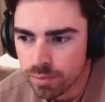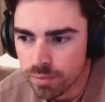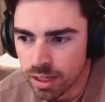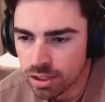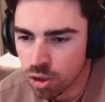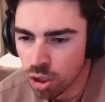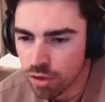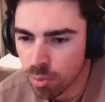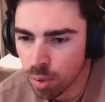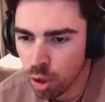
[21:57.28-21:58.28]
He's not even
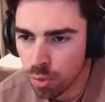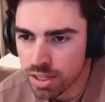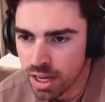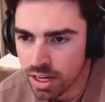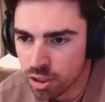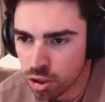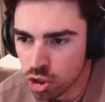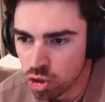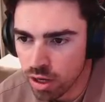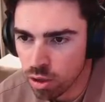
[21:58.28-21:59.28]
going to bother the Zed. He's going to go
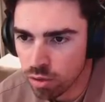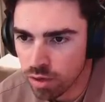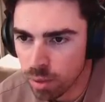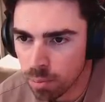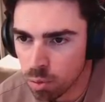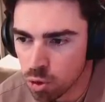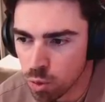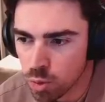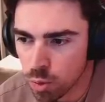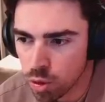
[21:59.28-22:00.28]
straight over. Bush,
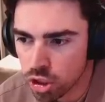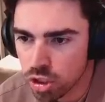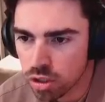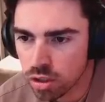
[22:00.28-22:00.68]
bush, bush.